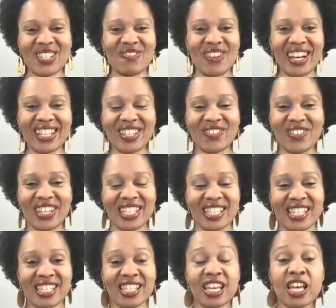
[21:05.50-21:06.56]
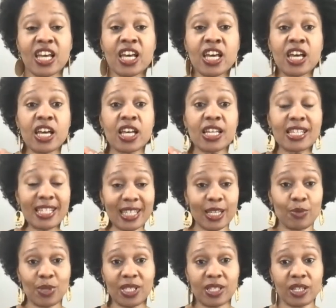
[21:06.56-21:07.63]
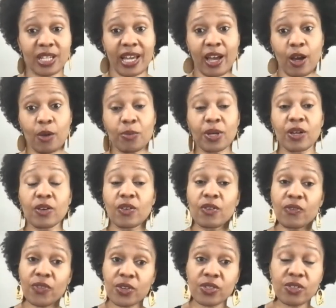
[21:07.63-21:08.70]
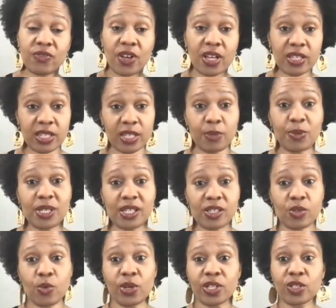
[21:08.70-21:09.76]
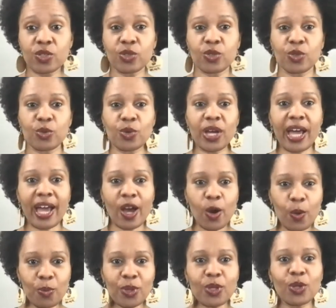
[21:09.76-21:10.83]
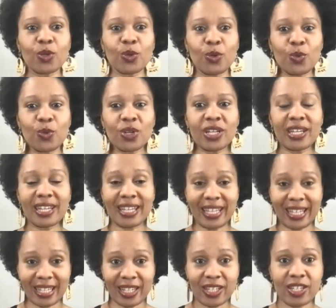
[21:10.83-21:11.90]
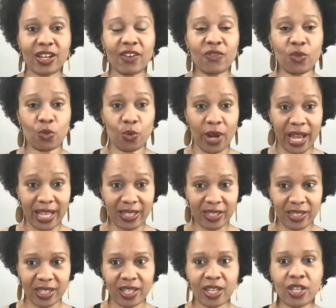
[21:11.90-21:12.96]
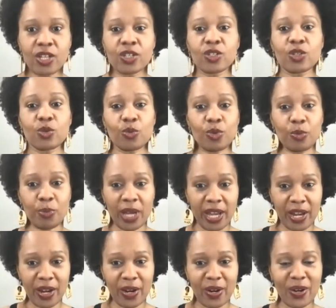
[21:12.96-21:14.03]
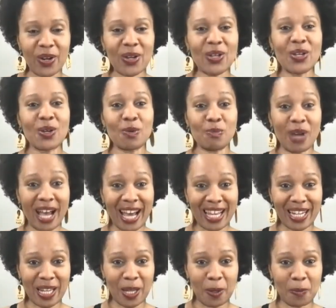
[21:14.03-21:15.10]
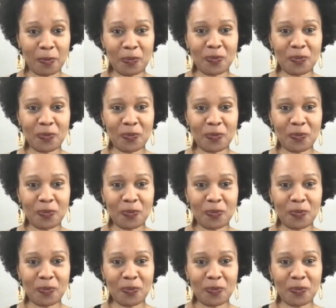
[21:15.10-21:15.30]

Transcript: smiley faces. Sleeping is going to help. First of all, sleeping is going to help you get enough rest to repair your body.